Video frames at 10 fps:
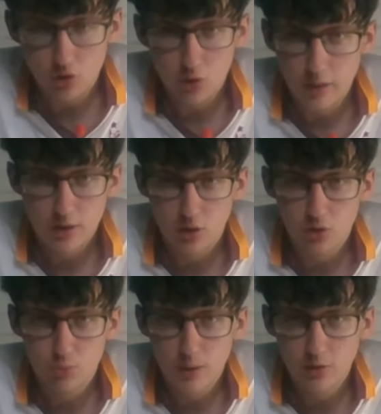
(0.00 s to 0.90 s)
goal record
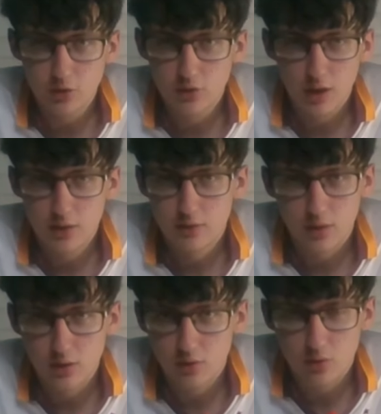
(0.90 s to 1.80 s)
as well, to say
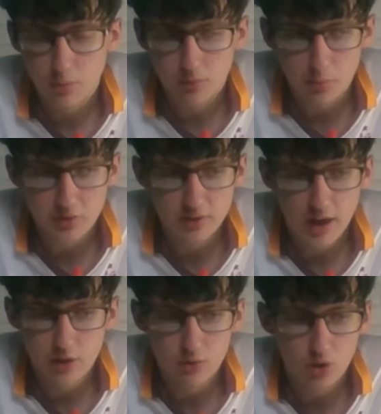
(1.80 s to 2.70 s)
it's coming from a
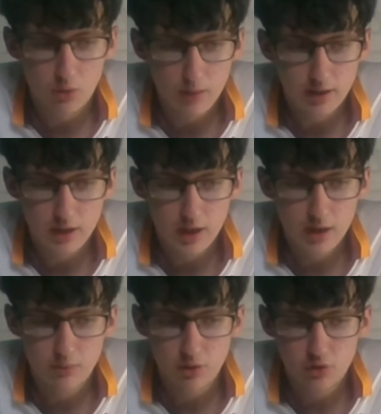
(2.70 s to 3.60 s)
side who got
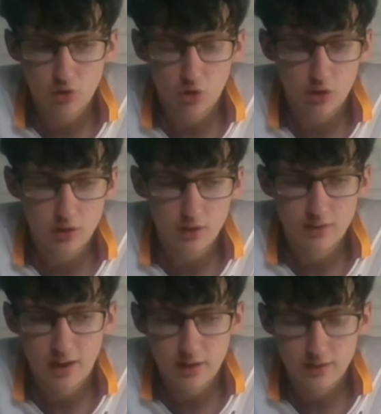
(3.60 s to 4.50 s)
relegated with Sutton, and
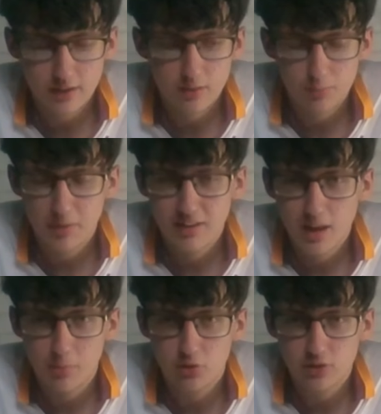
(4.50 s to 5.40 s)
a
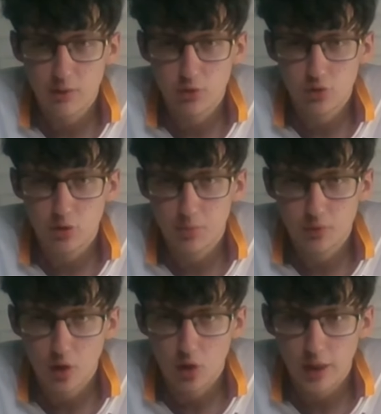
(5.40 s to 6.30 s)
mid-table side with Sutton
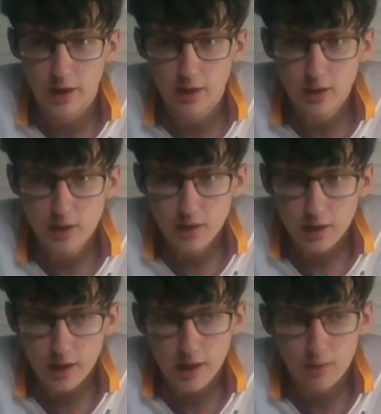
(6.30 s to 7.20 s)
before then,
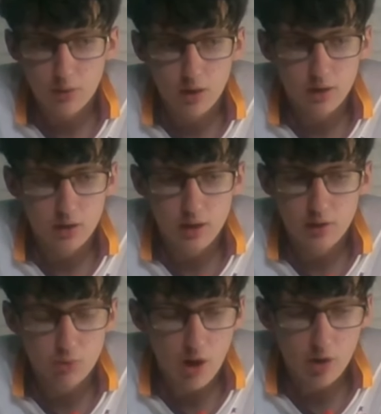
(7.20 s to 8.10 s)
and
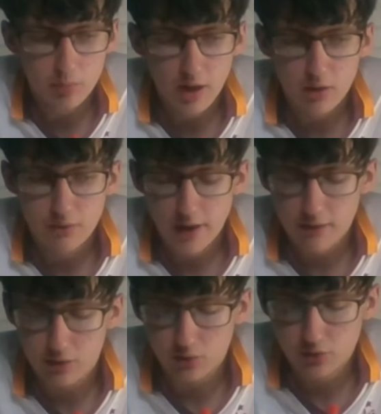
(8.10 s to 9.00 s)
he's right up there with
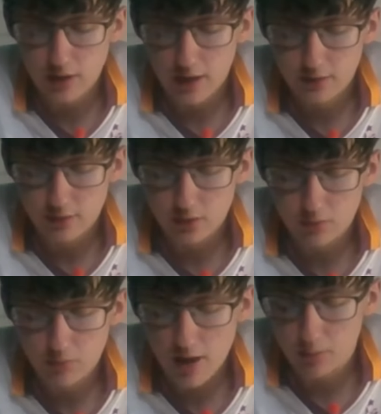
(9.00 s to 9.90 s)
aerial stats,
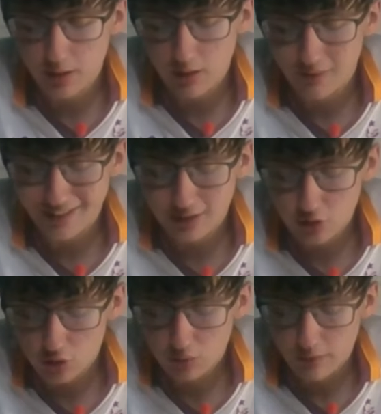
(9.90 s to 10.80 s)
and right up there with Andy
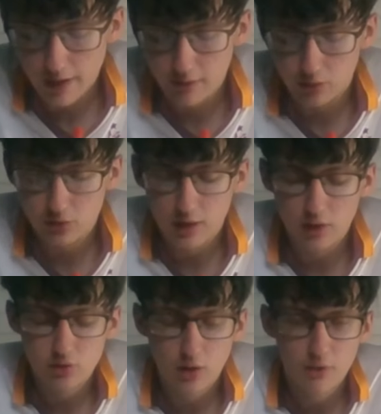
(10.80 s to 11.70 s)
Cook with aerial
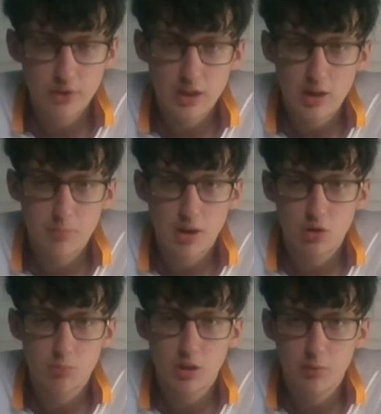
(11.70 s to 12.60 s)
stats. So I think he'd be an
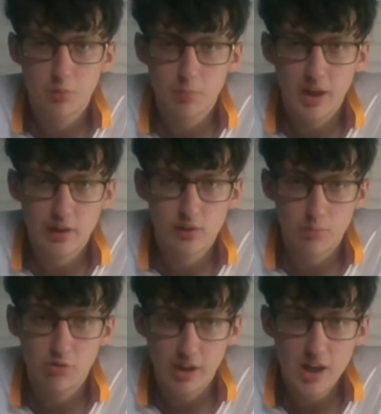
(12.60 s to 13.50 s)
unbelievable player to
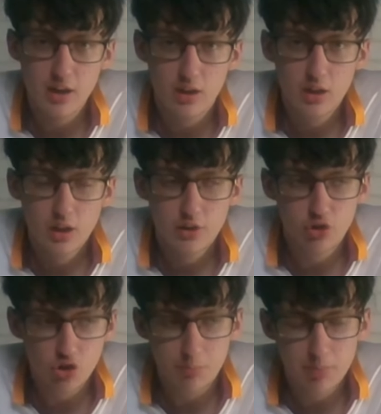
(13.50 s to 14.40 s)
bring in
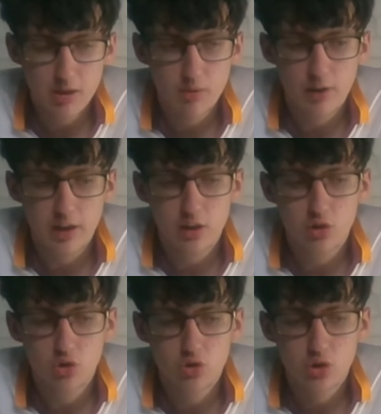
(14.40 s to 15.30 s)
to compete with Andy
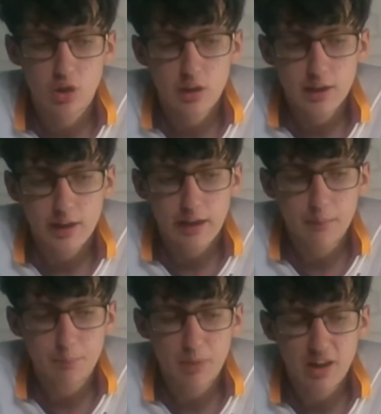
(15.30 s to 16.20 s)
Cook,
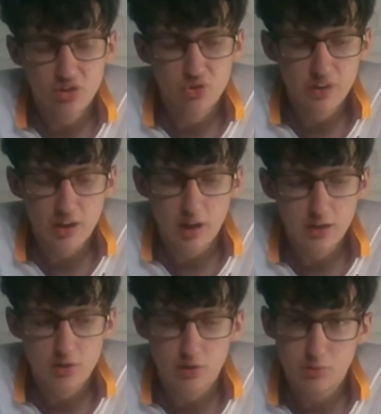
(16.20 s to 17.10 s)
but I just feel
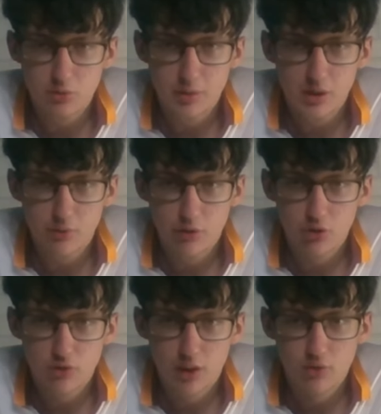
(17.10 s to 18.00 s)
like there'll be other
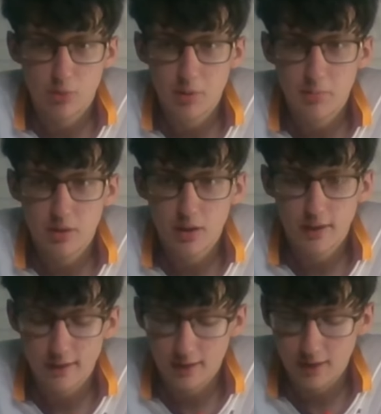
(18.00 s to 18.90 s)
interest from him at